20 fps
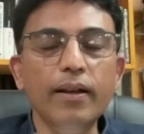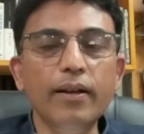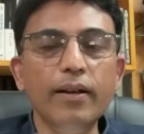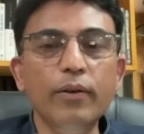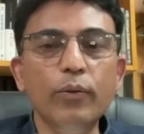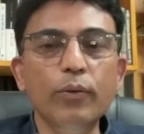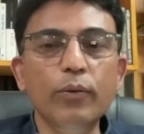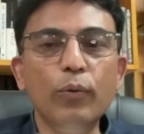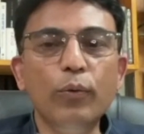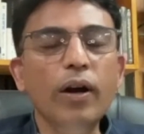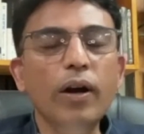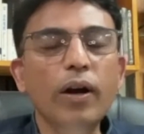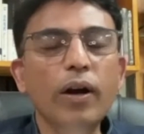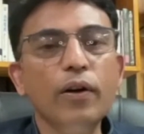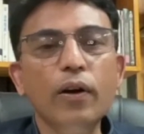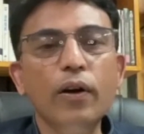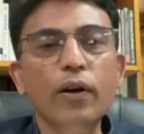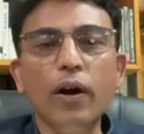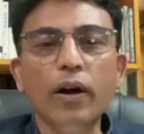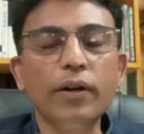What
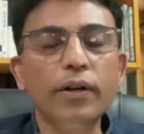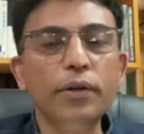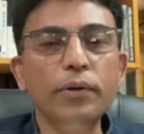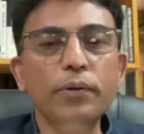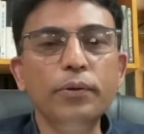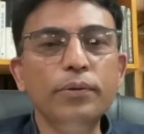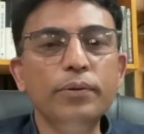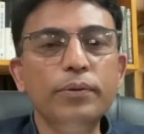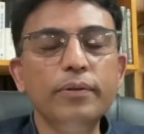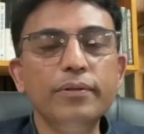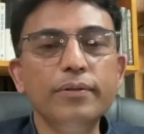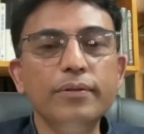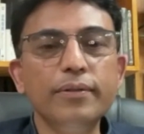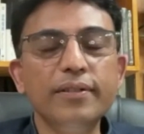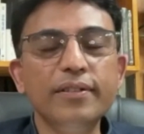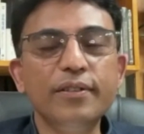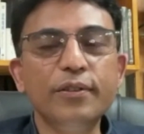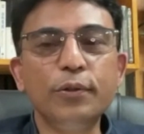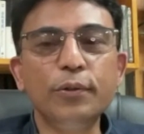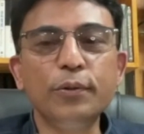got you
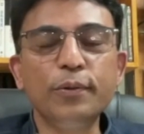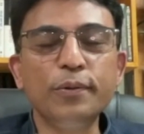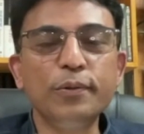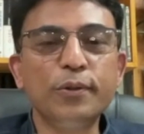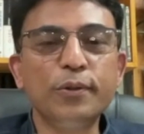to